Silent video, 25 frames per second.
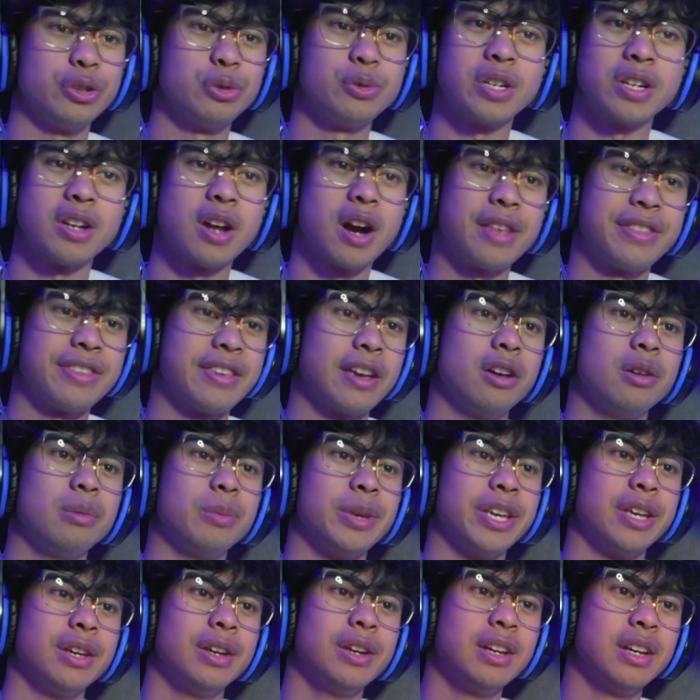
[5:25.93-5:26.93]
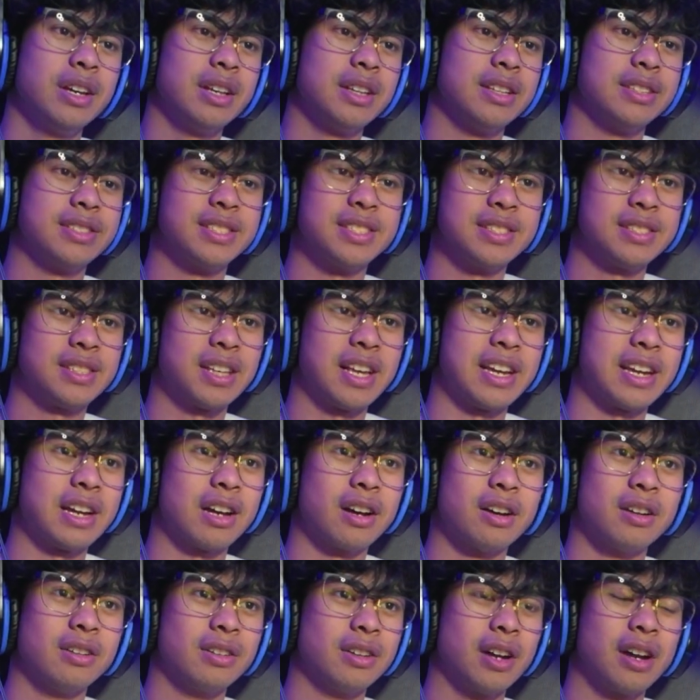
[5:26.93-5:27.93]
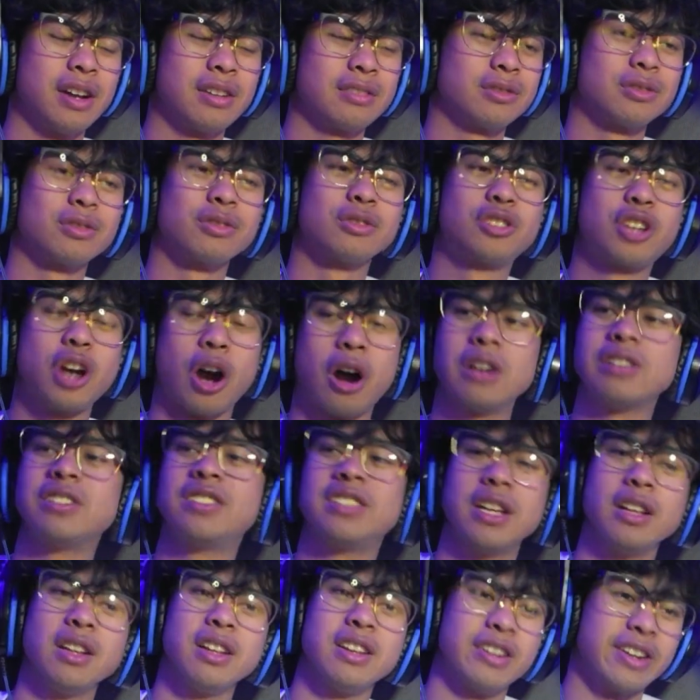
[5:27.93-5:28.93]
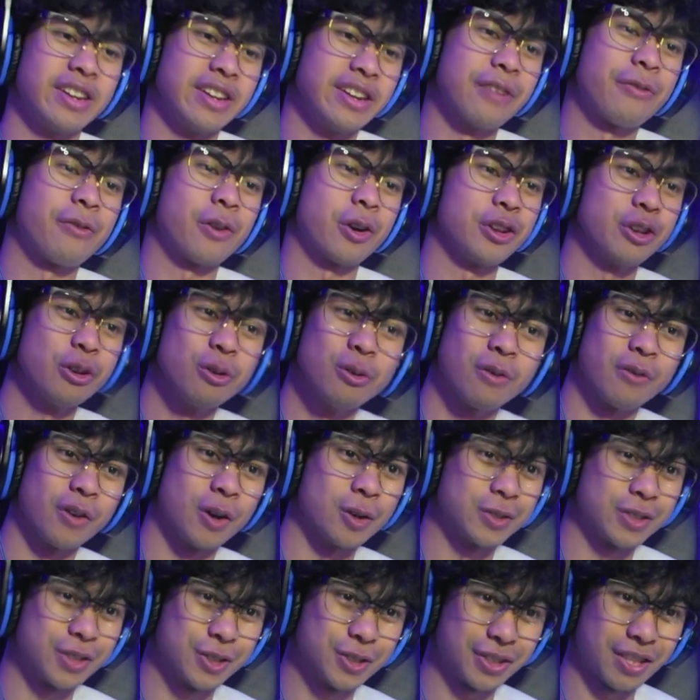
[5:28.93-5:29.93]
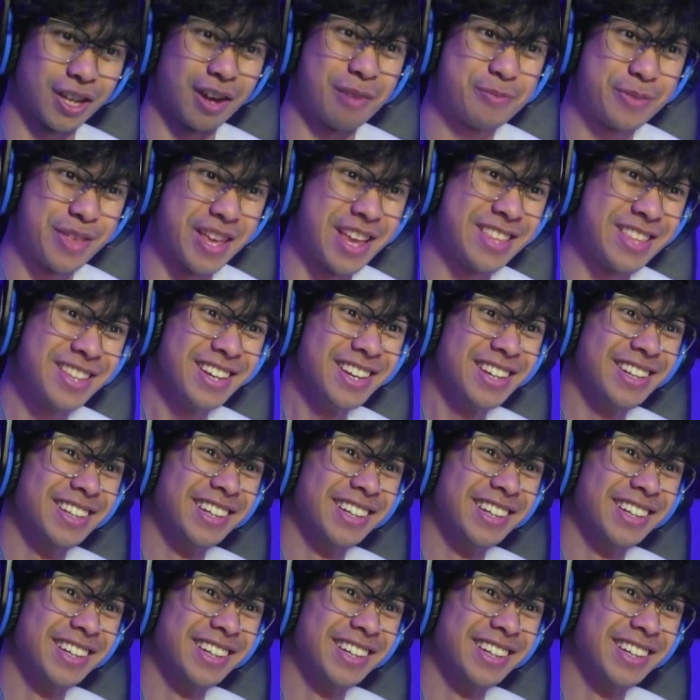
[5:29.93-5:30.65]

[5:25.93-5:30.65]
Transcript: You cannot tell me this is like Godzilla in a different universe or something.